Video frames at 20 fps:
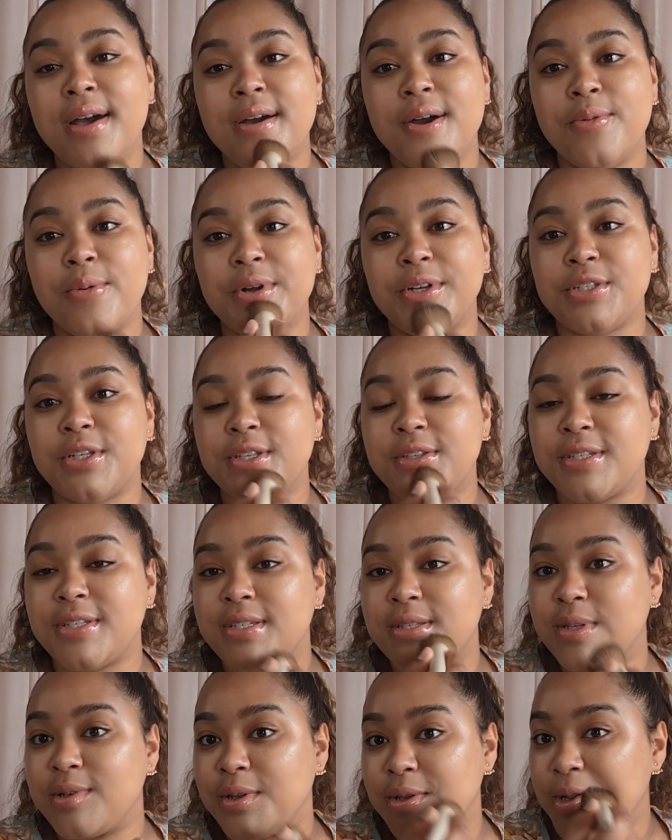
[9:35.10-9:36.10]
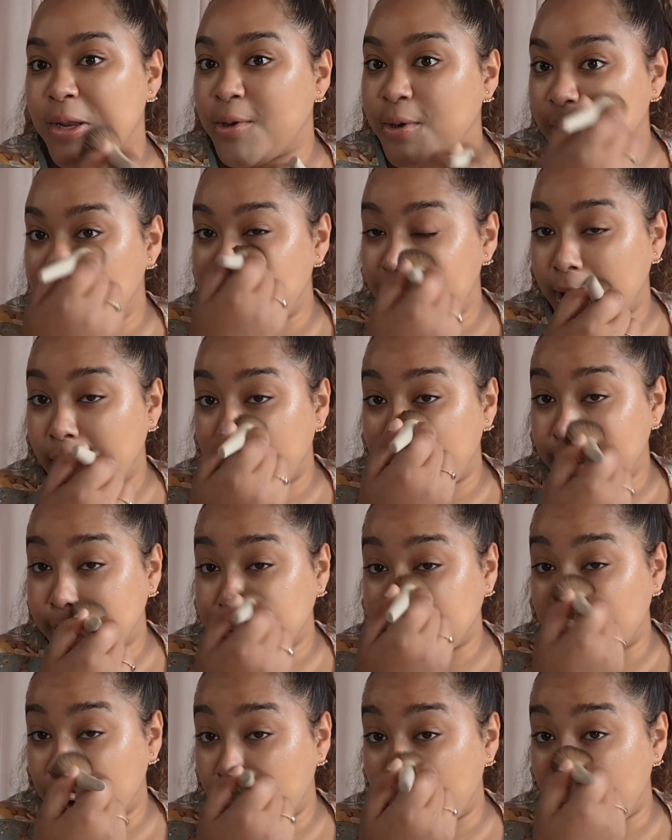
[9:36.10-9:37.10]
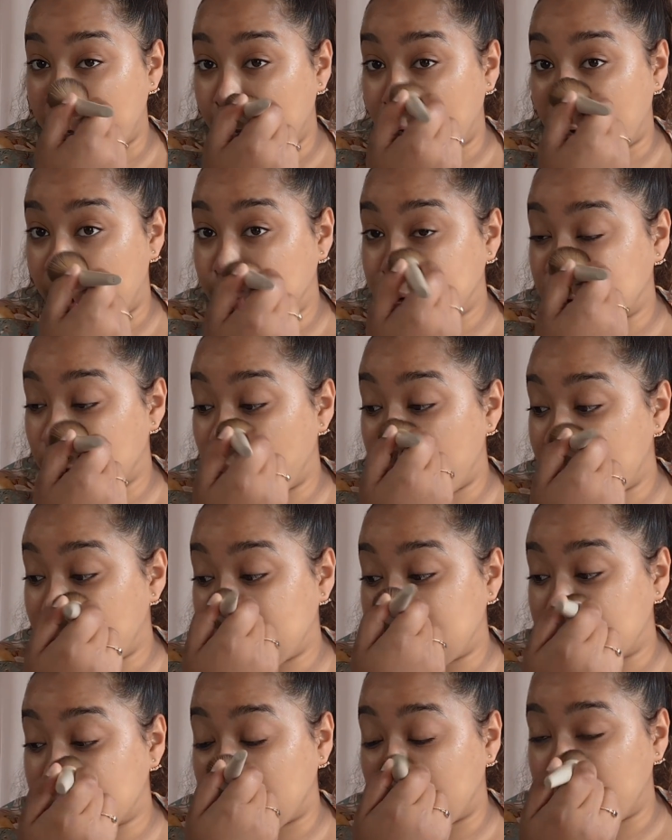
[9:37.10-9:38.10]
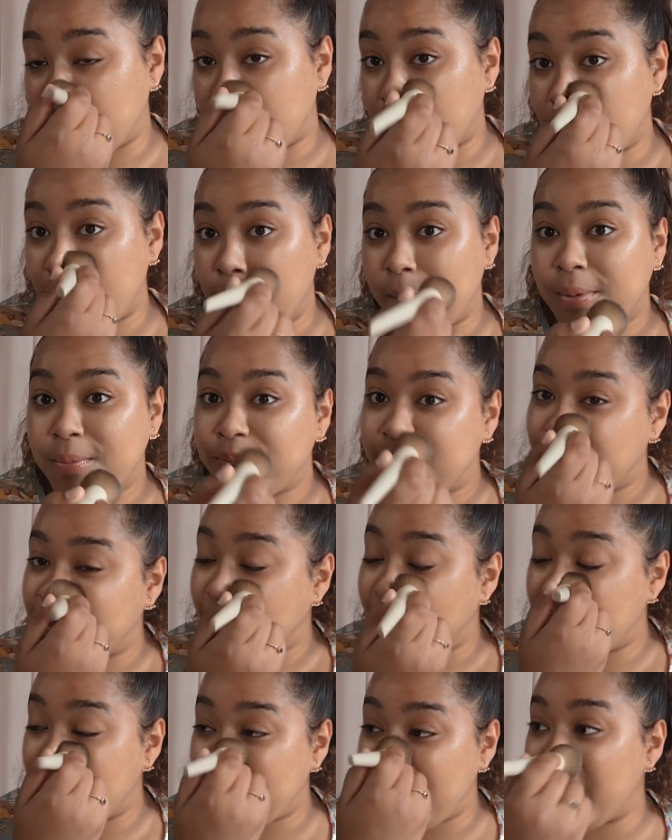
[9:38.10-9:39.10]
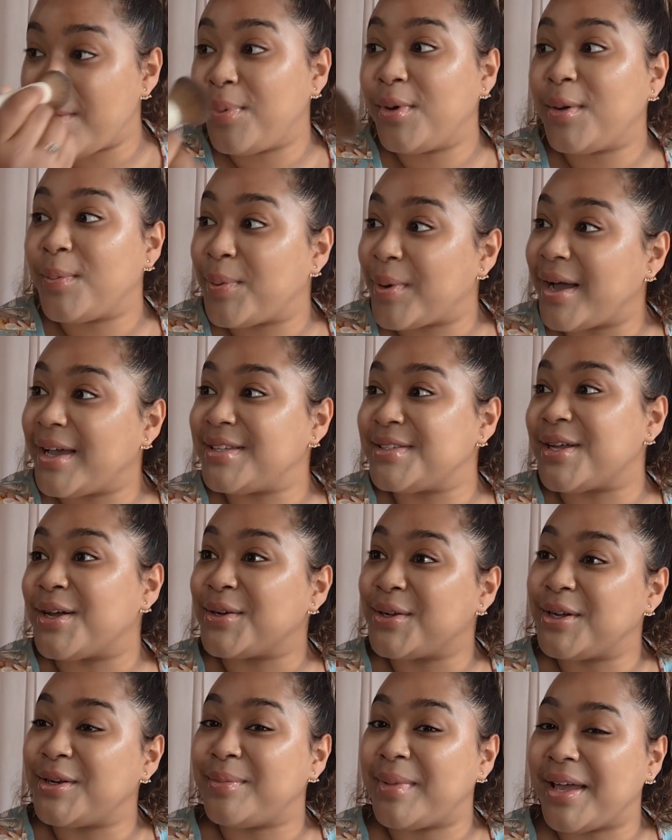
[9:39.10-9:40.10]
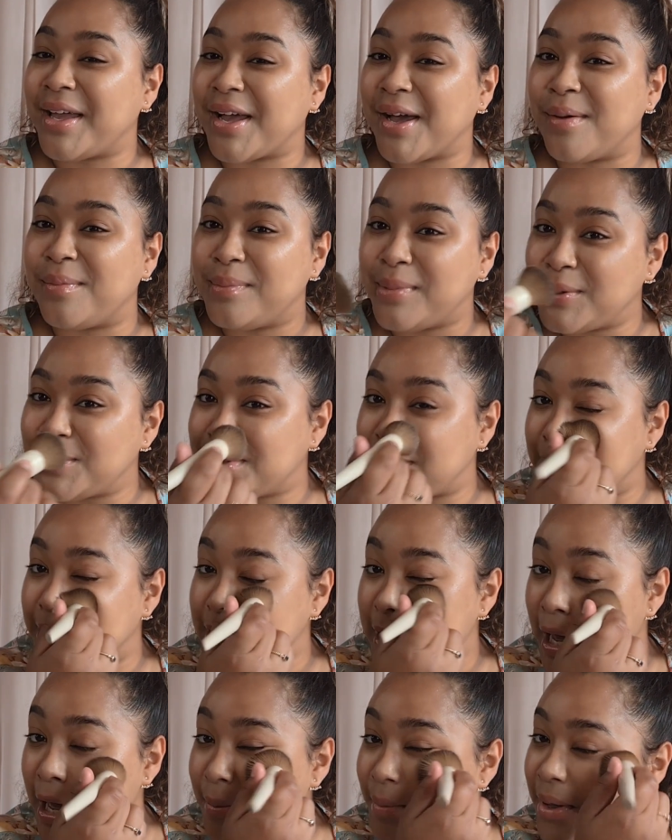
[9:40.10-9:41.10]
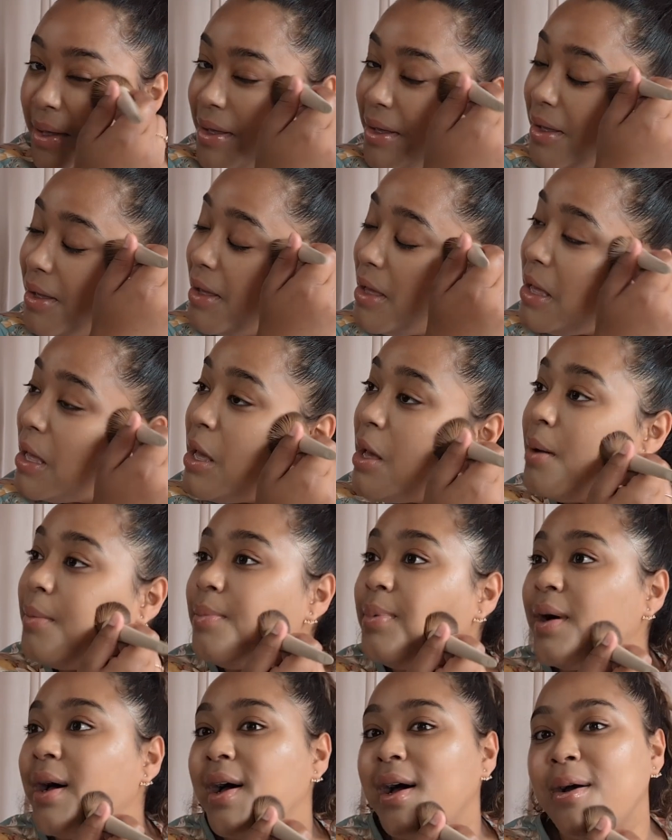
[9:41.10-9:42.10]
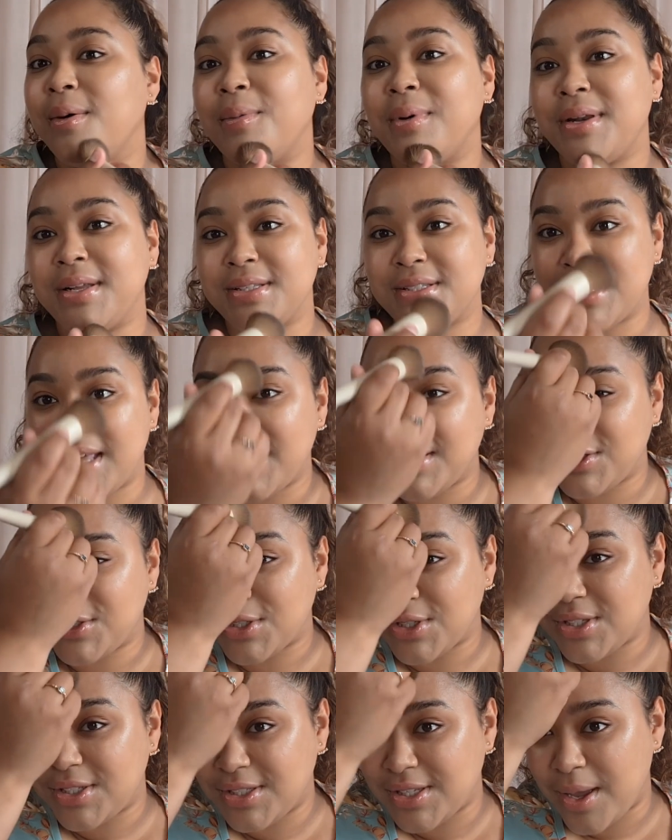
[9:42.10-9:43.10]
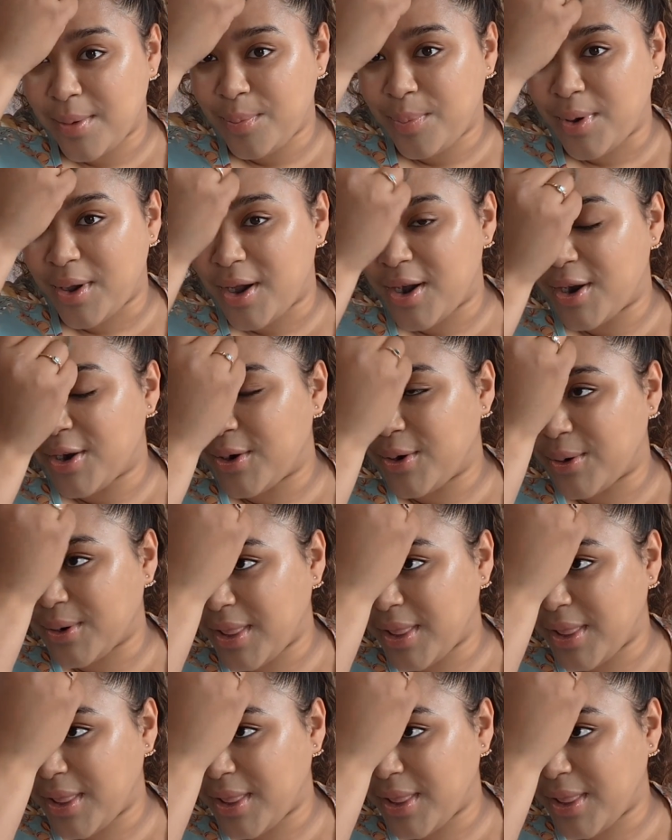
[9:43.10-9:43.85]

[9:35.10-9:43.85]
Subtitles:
which it's, you know, good makeup is good makeup. So when it's good, you can't put a price on good makeup most of the time. But when it's like just subpar or